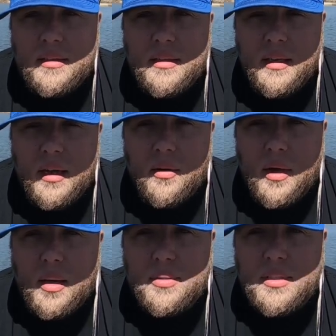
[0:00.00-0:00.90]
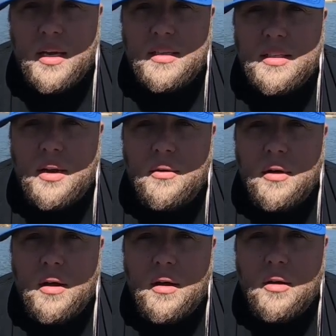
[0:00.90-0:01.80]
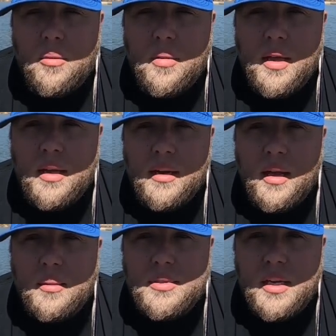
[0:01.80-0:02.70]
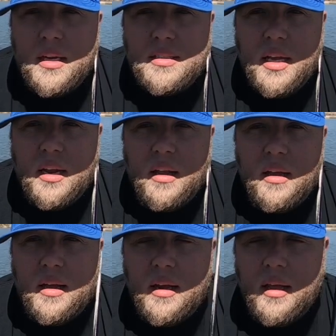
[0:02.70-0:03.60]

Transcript: upsize that rod a little bit and upsize that line.